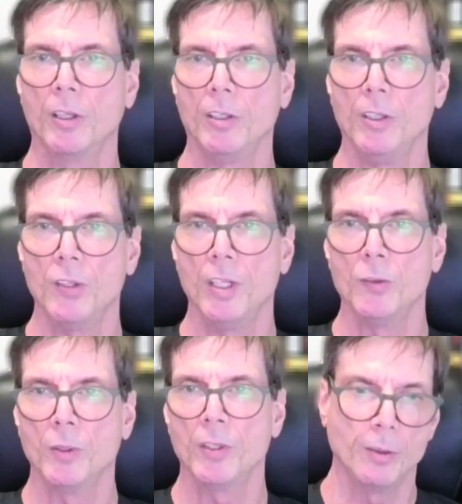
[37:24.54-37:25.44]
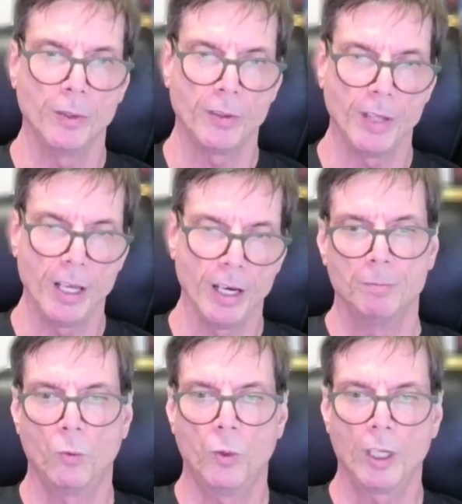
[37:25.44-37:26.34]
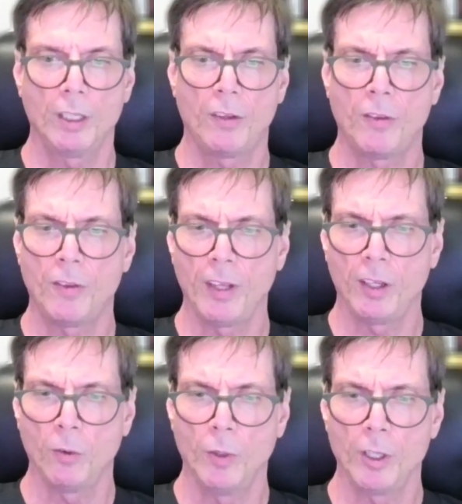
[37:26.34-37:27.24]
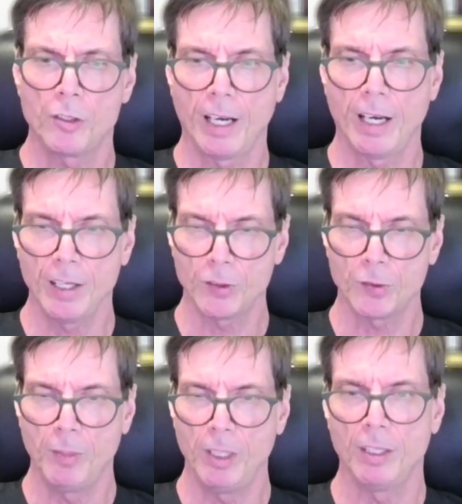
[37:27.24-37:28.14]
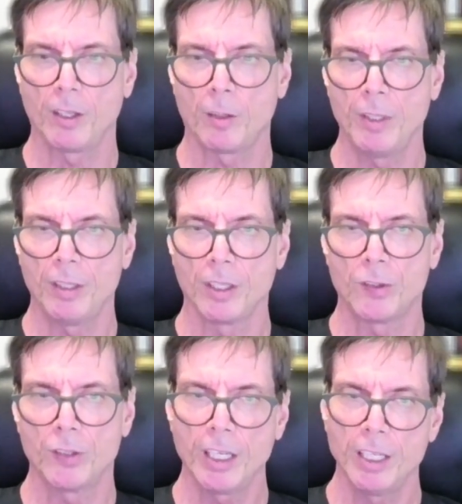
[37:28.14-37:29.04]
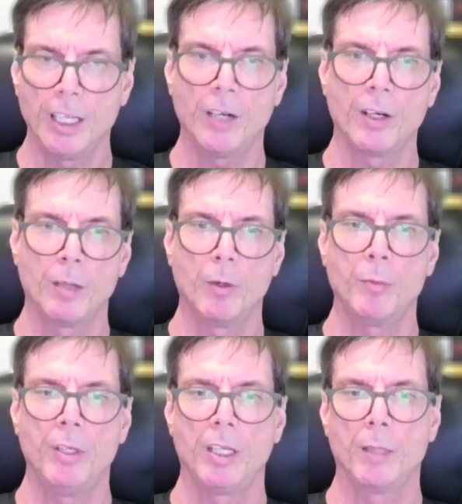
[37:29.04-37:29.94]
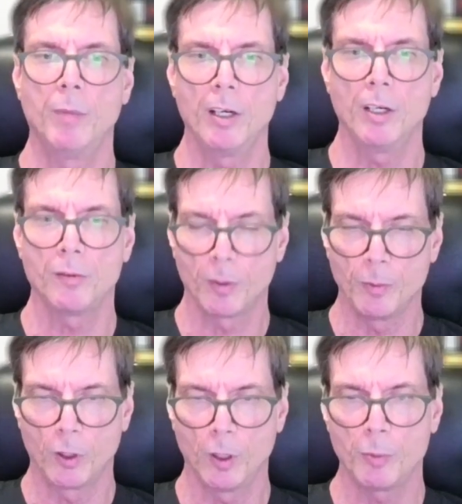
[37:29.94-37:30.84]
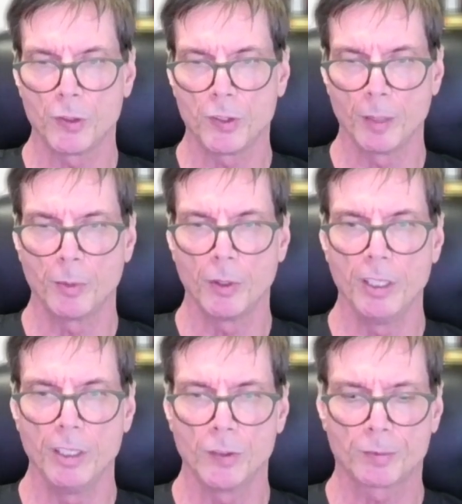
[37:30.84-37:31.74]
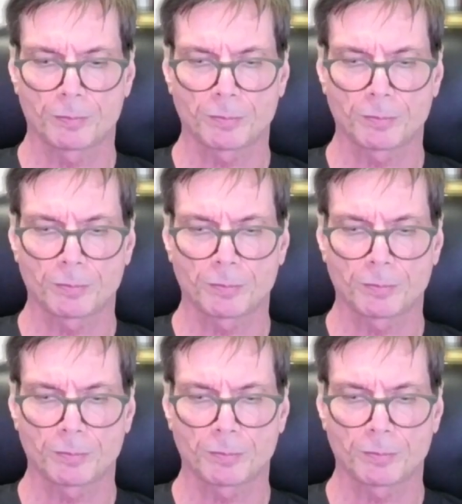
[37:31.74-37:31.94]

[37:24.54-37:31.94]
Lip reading: these days with AI. One thing which has me a little bit excited now, and I'm hoping to get buy-off from the corporate standpoint, is